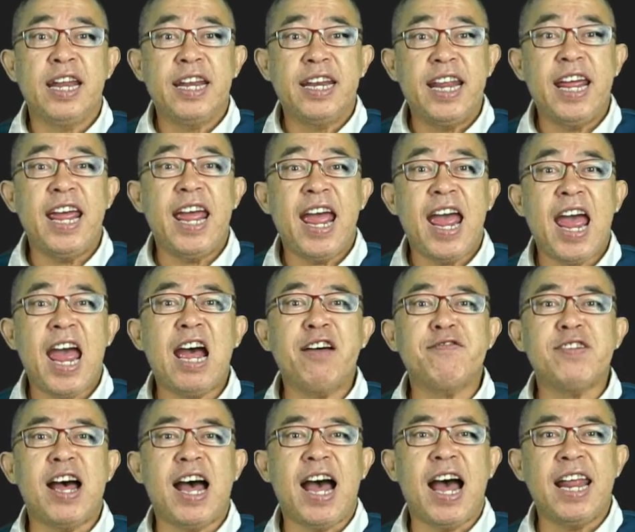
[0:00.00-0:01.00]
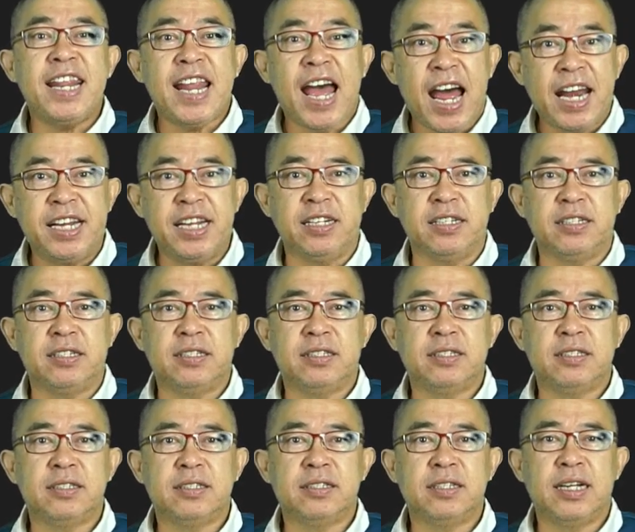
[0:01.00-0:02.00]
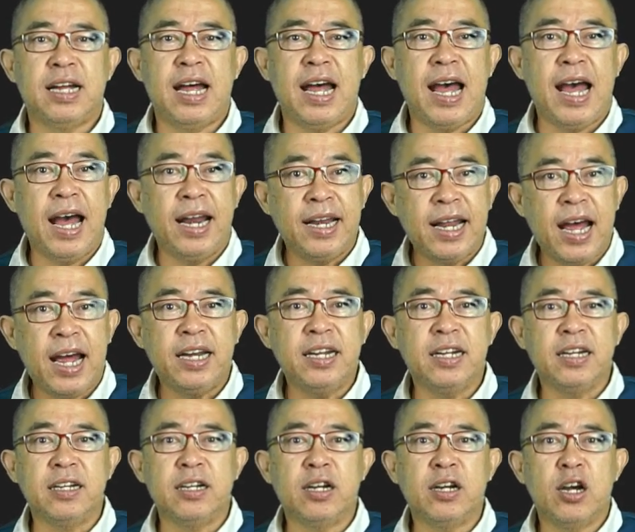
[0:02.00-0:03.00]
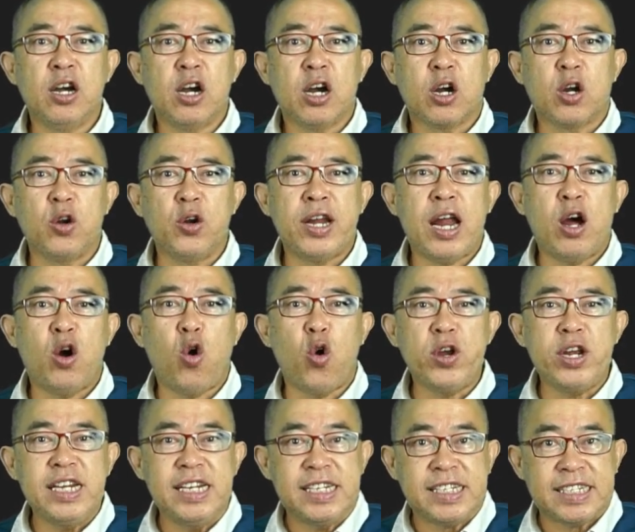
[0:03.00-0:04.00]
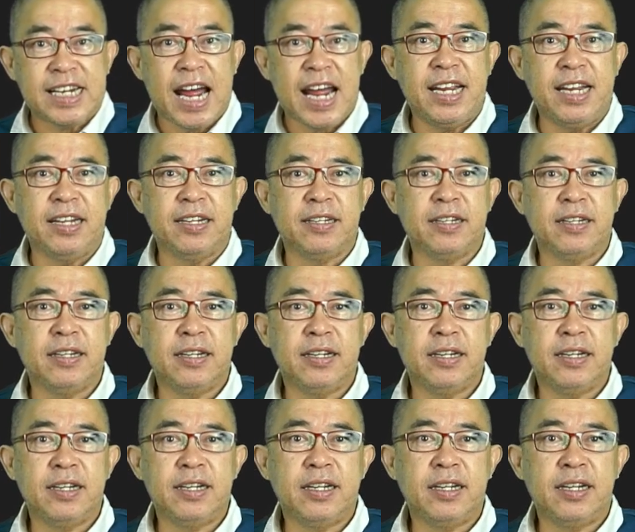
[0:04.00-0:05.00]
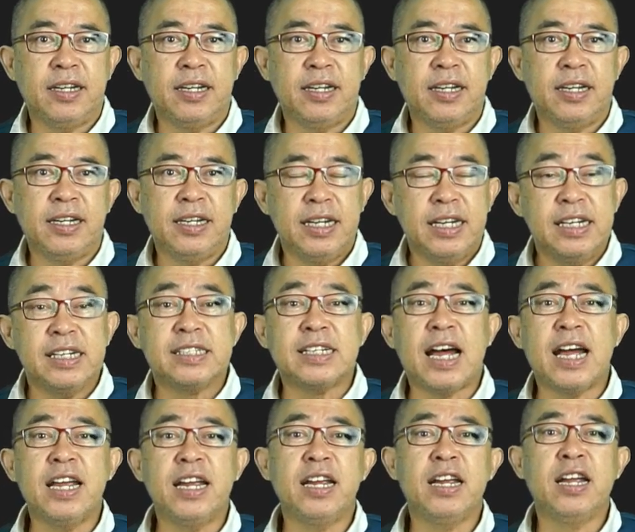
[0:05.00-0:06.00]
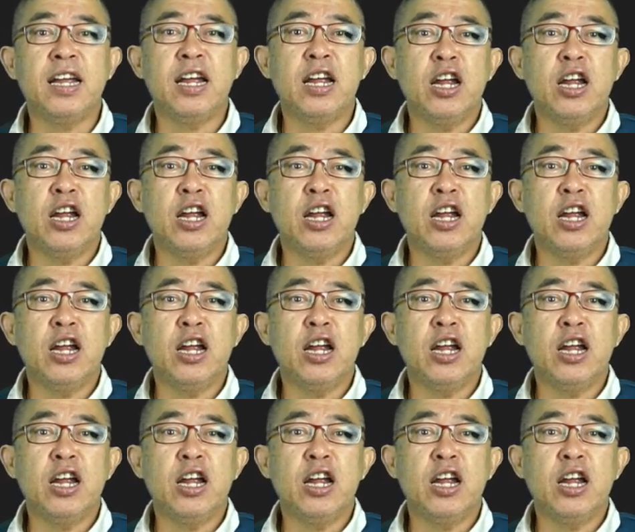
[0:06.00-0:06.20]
They have another, another corona hole inside, inside.